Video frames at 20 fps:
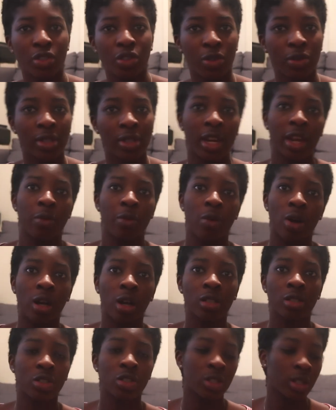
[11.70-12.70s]
shows that I
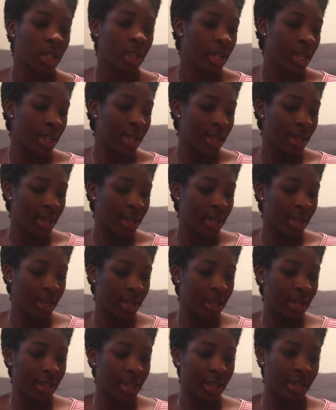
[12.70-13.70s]
watch.
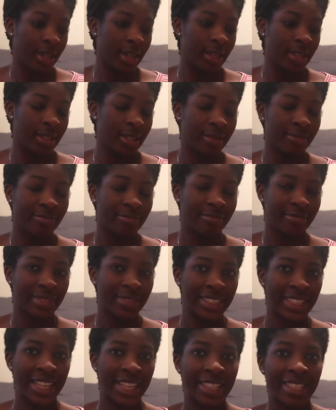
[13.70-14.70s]
And
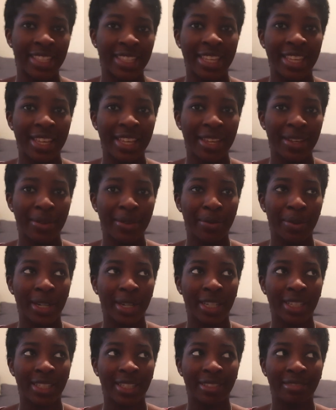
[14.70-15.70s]
let's see
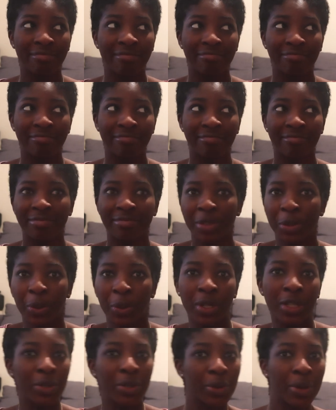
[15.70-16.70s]
what
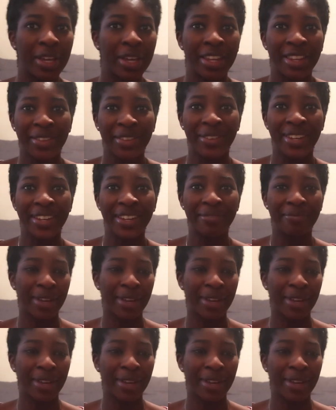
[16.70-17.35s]
2023,